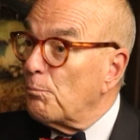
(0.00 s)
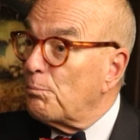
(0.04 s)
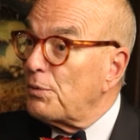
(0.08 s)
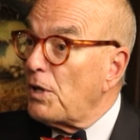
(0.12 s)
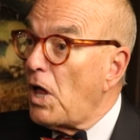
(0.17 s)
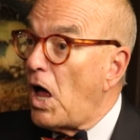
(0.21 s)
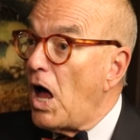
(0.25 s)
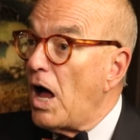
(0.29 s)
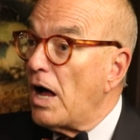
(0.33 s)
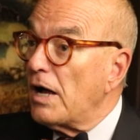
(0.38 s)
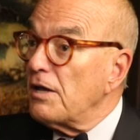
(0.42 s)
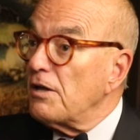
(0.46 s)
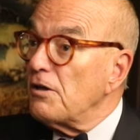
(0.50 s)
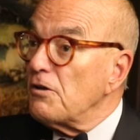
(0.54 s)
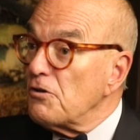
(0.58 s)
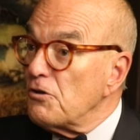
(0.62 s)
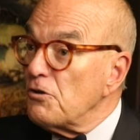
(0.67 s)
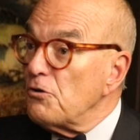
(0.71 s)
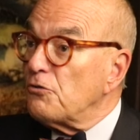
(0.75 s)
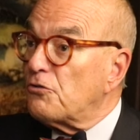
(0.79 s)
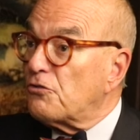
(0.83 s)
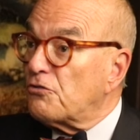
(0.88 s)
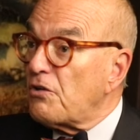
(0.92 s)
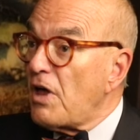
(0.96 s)
blog,
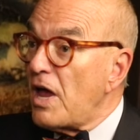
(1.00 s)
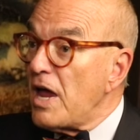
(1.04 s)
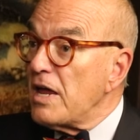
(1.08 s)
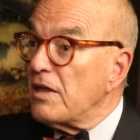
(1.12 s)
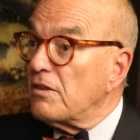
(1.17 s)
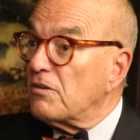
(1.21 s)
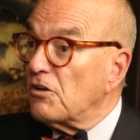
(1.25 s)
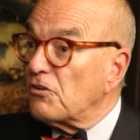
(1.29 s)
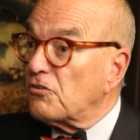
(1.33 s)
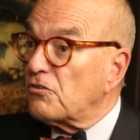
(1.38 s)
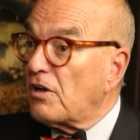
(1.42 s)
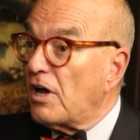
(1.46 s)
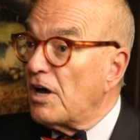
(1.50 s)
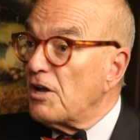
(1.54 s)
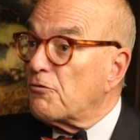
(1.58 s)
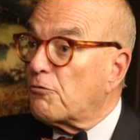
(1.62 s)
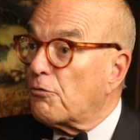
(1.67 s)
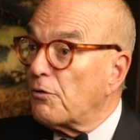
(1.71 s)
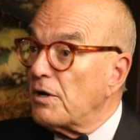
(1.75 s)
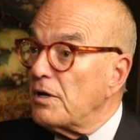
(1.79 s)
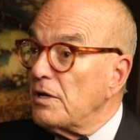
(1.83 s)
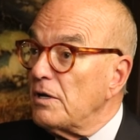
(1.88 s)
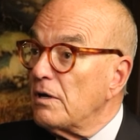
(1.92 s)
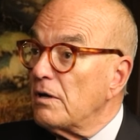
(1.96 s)
you say this
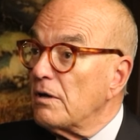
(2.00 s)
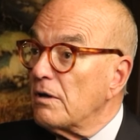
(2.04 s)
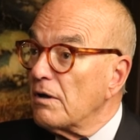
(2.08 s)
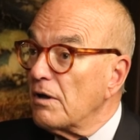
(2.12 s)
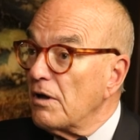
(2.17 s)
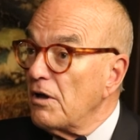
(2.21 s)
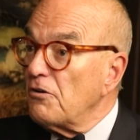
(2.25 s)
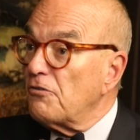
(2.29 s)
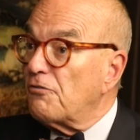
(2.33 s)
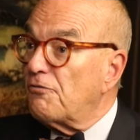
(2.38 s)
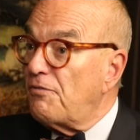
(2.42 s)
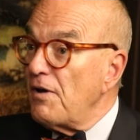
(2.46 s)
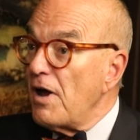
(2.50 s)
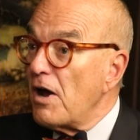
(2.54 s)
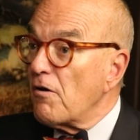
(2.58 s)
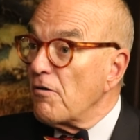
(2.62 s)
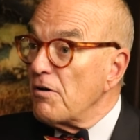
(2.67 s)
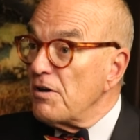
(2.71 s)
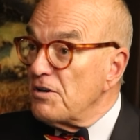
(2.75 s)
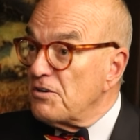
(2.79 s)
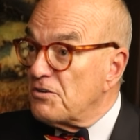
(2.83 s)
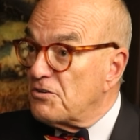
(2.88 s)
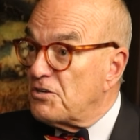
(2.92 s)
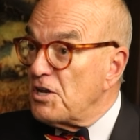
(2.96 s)
country is
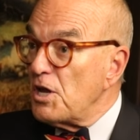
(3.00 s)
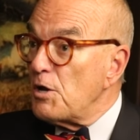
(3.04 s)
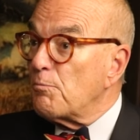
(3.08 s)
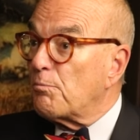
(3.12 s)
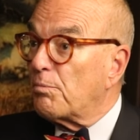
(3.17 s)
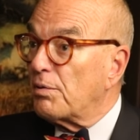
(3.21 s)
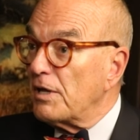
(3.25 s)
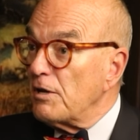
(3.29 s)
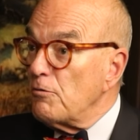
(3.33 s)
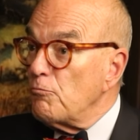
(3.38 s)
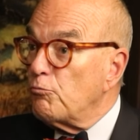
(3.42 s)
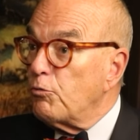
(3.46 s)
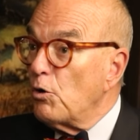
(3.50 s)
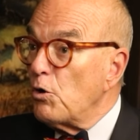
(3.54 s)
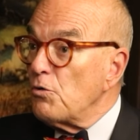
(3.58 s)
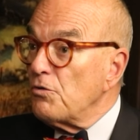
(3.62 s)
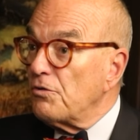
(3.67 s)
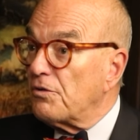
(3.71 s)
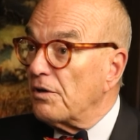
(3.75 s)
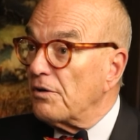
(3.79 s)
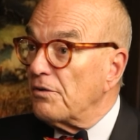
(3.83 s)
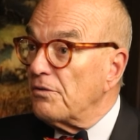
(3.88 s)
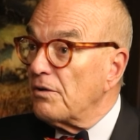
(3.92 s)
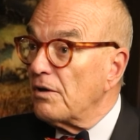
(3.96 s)
very deeply
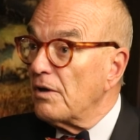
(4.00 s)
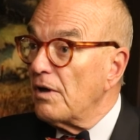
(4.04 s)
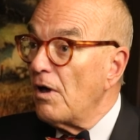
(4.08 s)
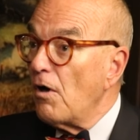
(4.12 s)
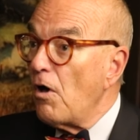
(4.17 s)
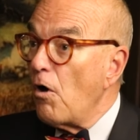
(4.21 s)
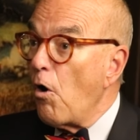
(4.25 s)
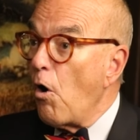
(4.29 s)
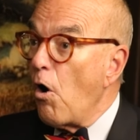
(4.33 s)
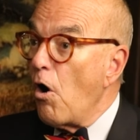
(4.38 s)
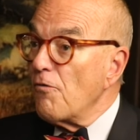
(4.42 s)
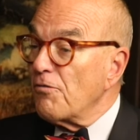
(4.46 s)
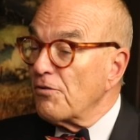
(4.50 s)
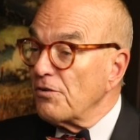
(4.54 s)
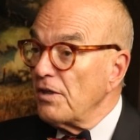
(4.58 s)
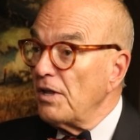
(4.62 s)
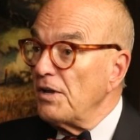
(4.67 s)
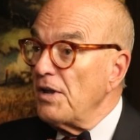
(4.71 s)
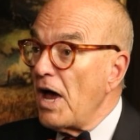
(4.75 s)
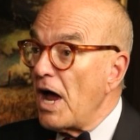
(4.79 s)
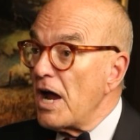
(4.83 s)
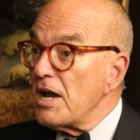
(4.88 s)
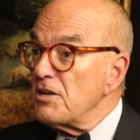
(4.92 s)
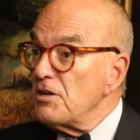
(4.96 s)
wounded over the
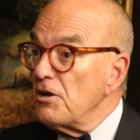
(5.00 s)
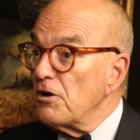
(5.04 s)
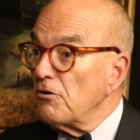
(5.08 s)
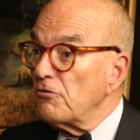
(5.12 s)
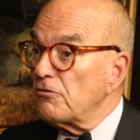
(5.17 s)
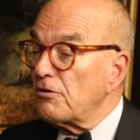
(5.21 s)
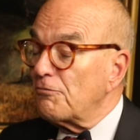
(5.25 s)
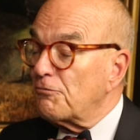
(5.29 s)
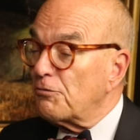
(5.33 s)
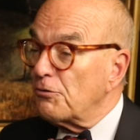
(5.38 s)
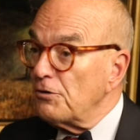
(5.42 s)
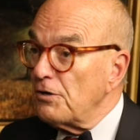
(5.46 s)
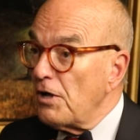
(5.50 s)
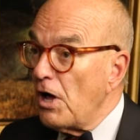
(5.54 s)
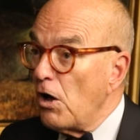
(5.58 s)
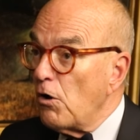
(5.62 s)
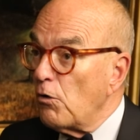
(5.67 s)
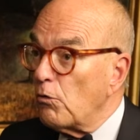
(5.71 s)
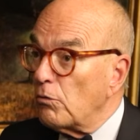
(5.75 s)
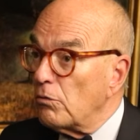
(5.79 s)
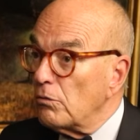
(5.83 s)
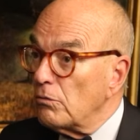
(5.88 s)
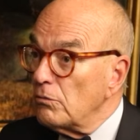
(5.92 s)
9 years of Trudeau.